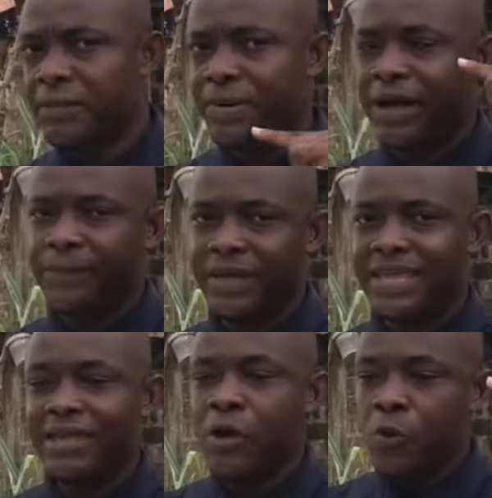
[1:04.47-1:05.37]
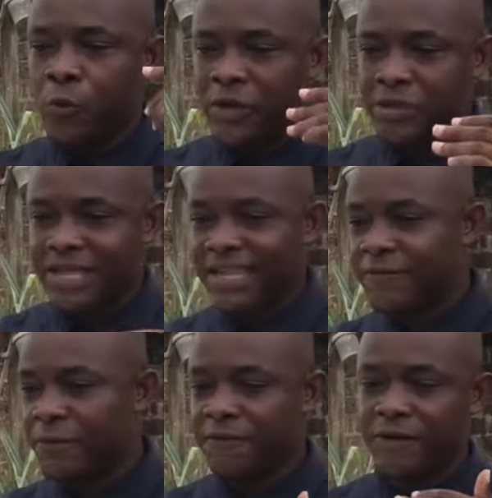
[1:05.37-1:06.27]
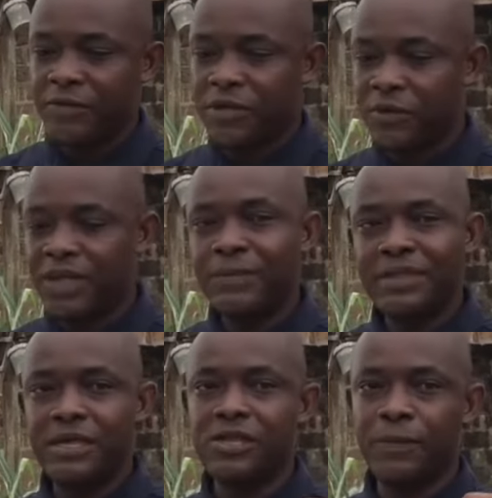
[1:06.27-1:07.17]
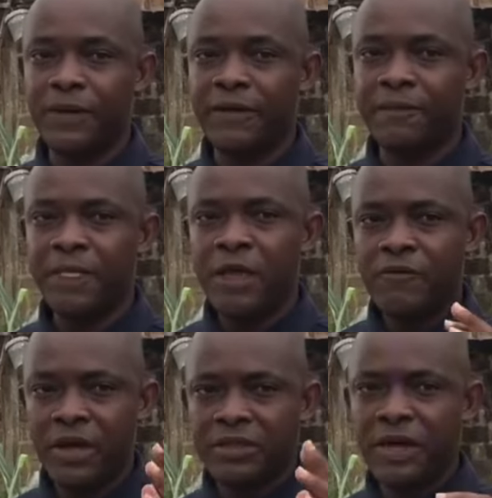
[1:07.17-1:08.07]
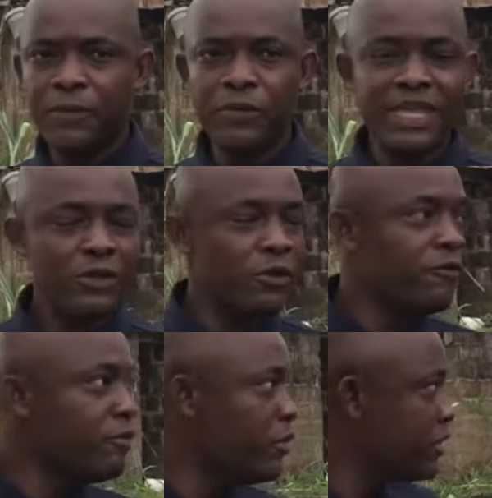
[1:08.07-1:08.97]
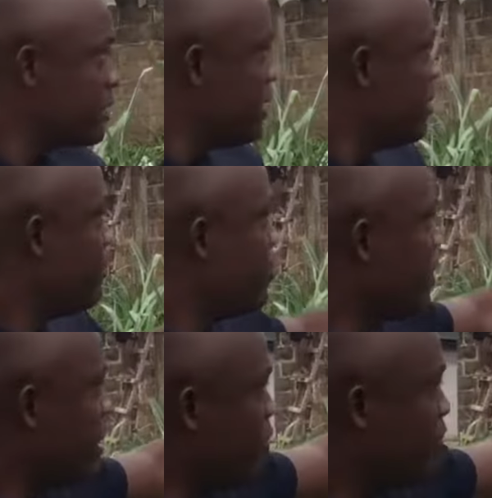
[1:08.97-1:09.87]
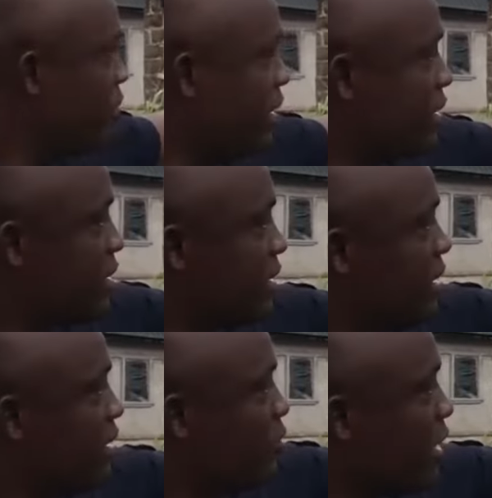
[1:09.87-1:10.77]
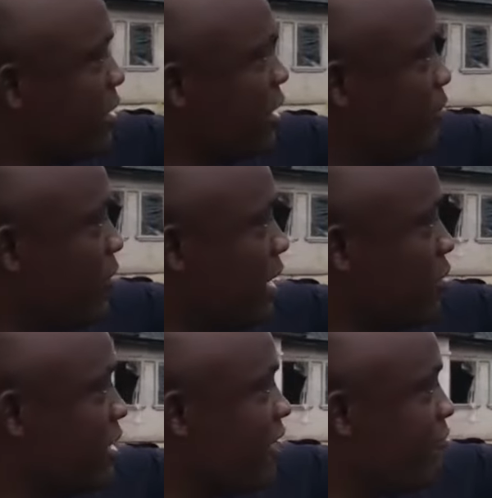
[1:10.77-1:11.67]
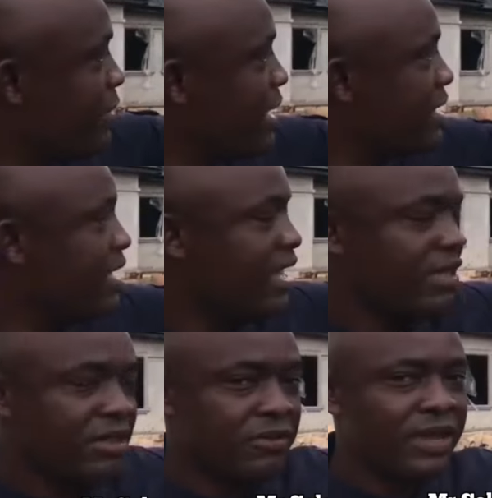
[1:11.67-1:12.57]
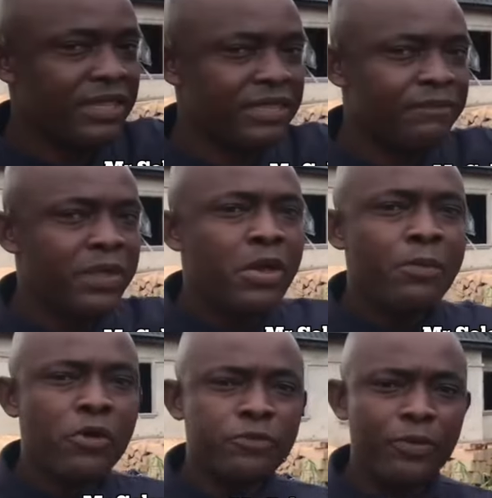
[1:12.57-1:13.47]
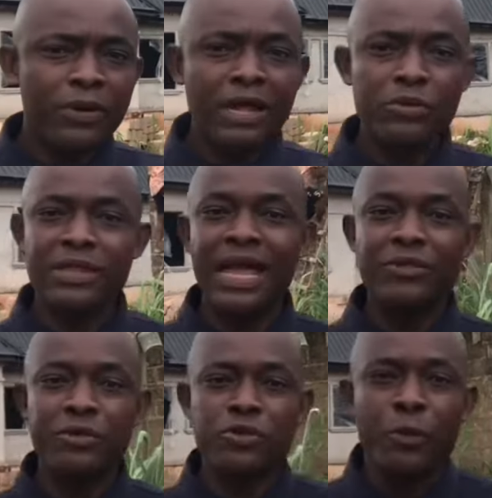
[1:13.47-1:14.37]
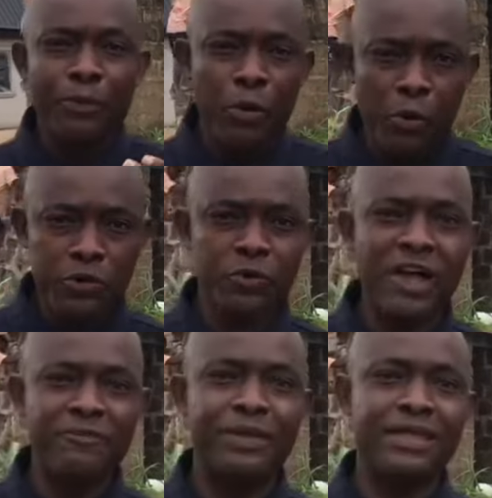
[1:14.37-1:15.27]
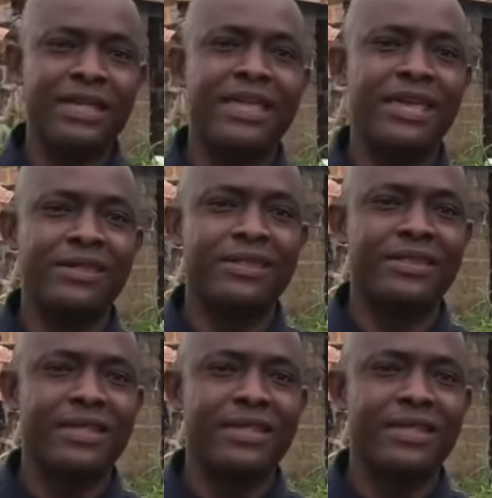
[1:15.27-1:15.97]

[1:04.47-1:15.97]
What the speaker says: parapet, when you start it from the foundation, it makes it cheaper. For example, taking of most bungalow buildings, you can see this building now doesn't have pillars at the edges, right? Most bungalows are not supposed to have pillars at the edges.